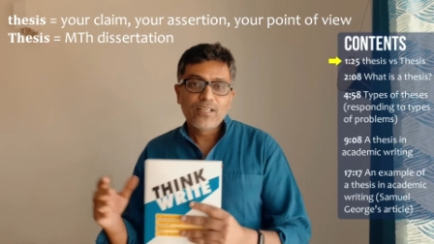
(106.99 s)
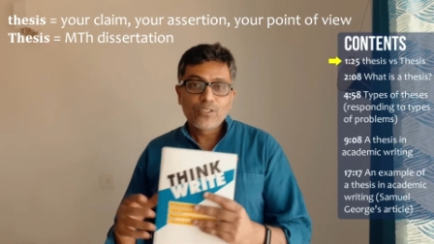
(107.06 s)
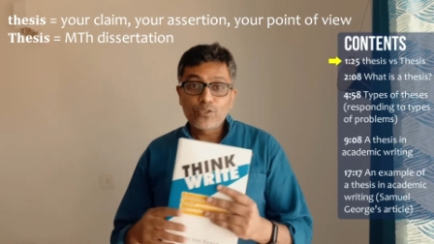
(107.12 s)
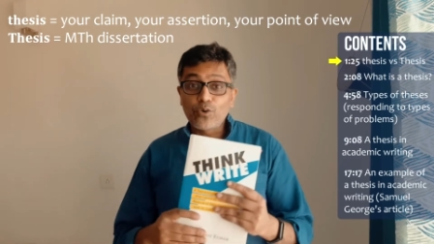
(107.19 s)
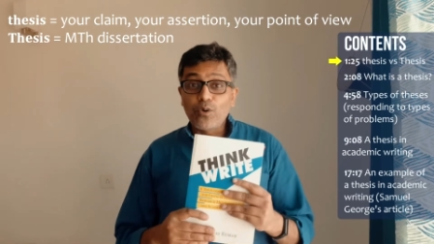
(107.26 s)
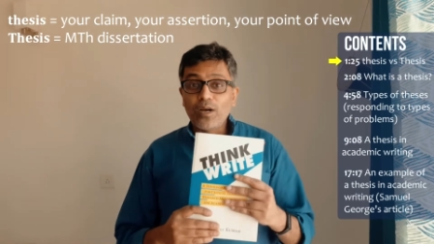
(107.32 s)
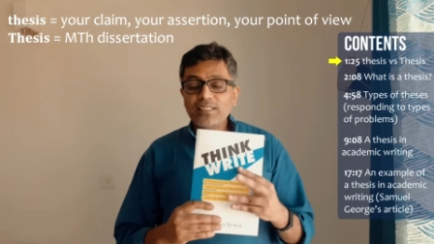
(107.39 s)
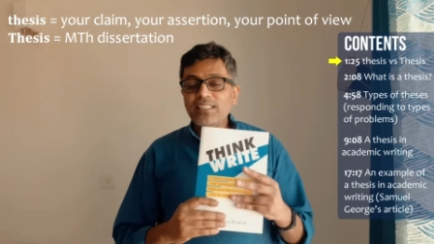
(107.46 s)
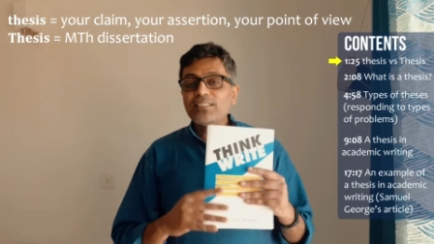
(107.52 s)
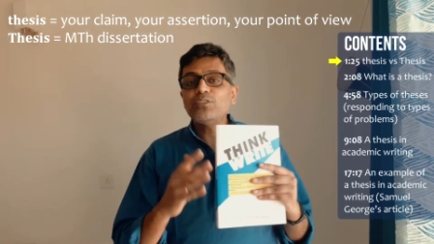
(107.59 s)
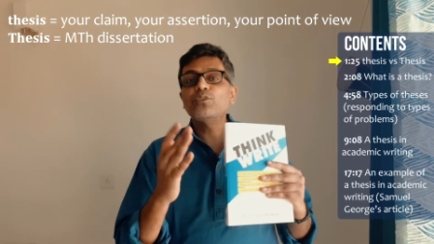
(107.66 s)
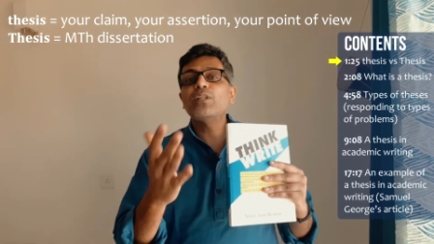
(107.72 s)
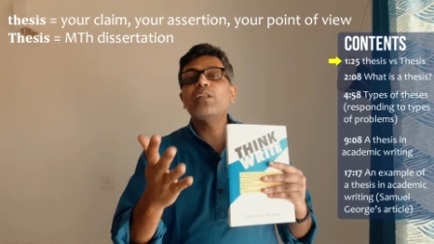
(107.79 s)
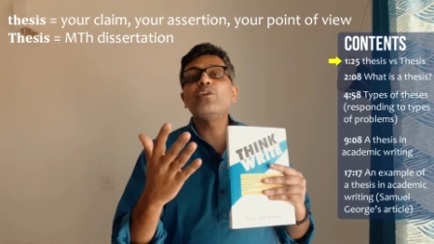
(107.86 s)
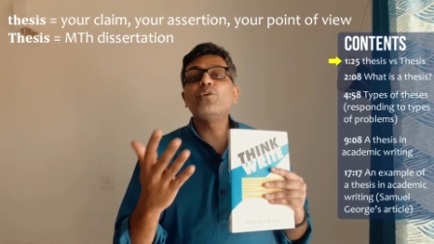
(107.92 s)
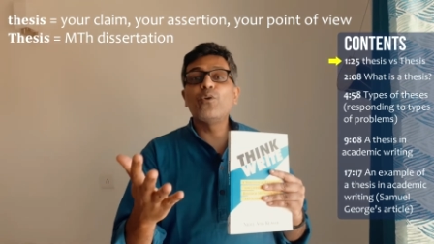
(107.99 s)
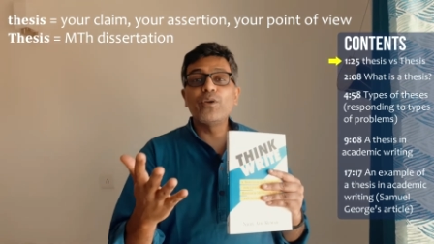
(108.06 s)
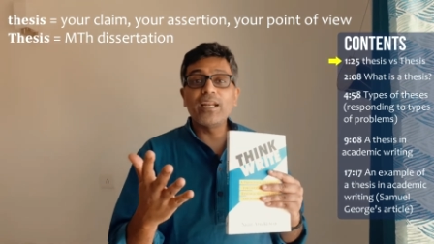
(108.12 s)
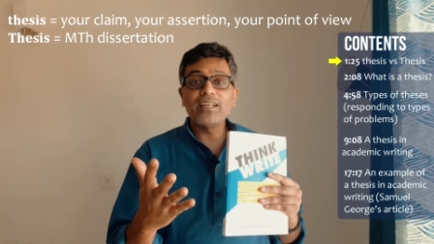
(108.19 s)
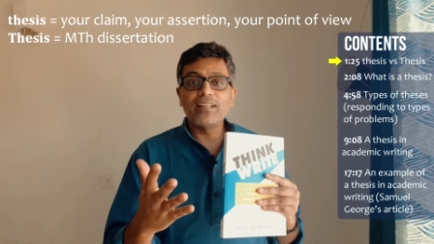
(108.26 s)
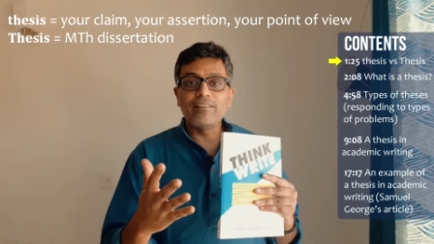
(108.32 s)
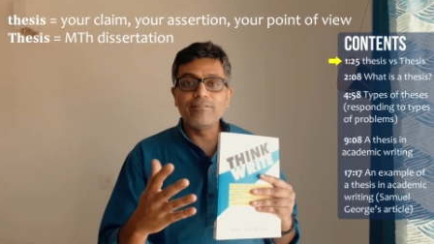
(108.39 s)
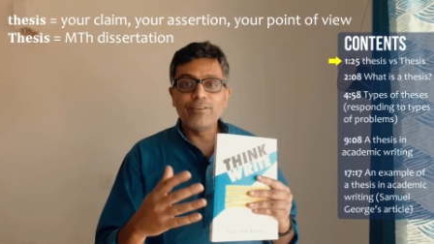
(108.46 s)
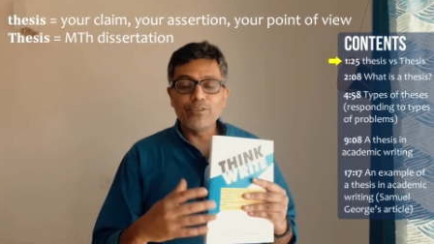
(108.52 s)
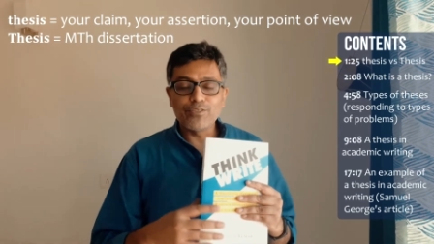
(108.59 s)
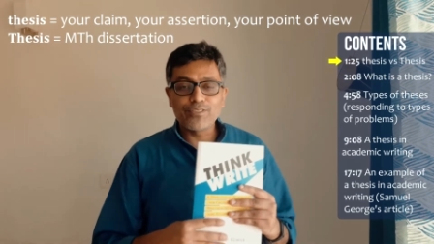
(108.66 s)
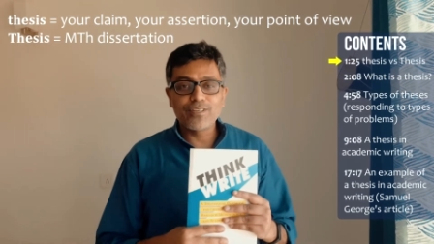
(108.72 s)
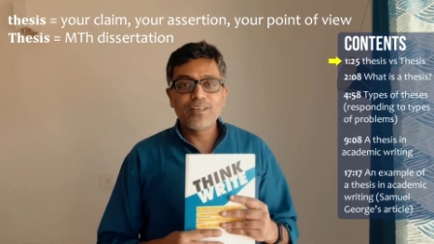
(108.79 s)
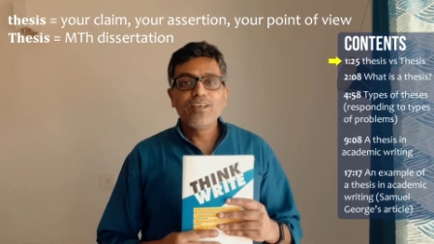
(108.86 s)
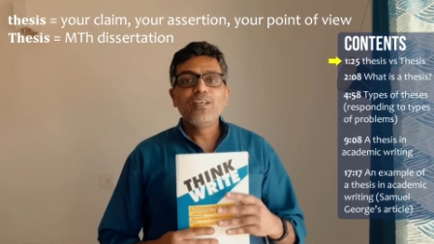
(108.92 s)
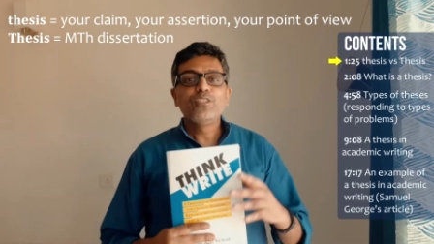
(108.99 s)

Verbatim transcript: So just so that you don't get confused.